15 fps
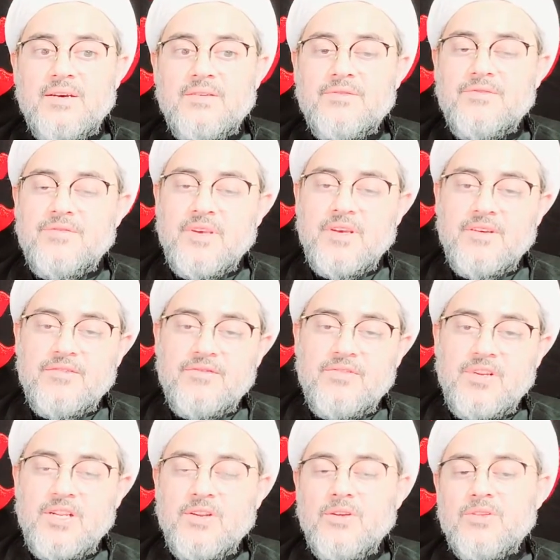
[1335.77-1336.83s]

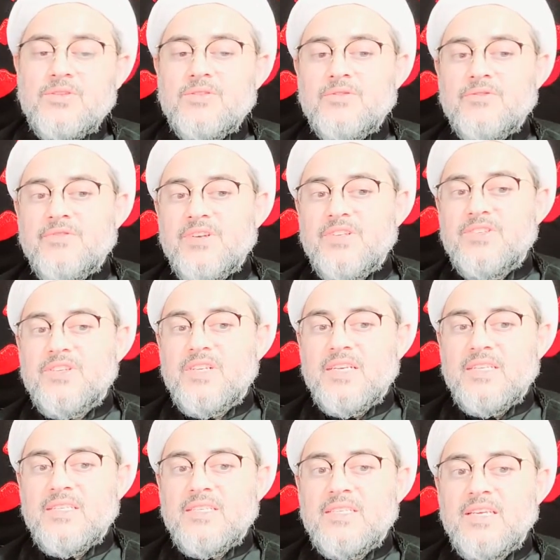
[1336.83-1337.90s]
fearful and also
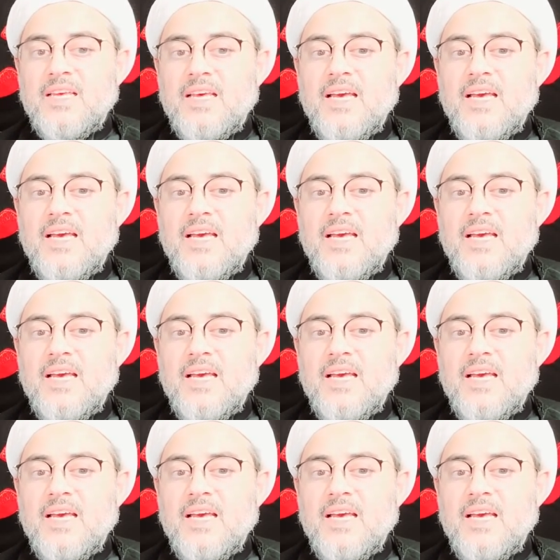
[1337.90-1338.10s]
vigilant.